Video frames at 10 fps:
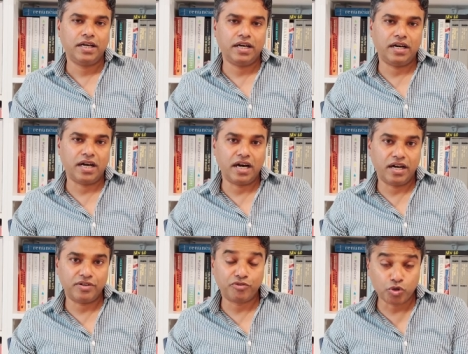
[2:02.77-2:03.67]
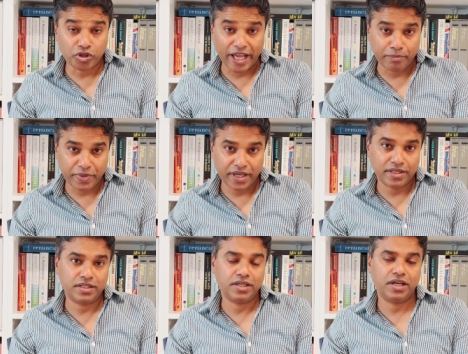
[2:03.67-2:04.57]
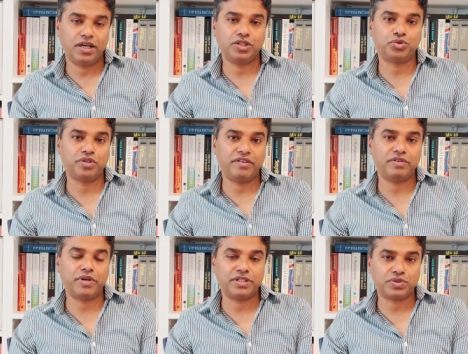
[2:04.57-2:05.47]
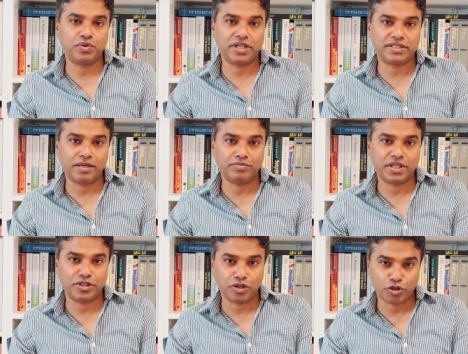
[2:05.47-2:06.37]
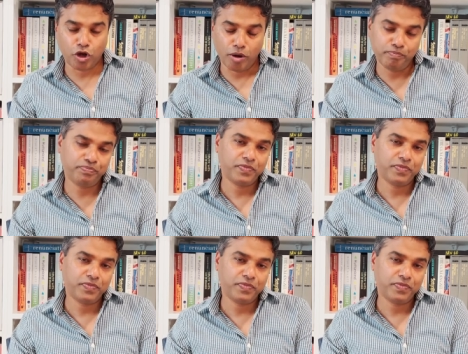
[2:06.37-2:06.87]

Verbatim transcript: uh, our photo campaign uh, through everyoneisgoodatsomething.com.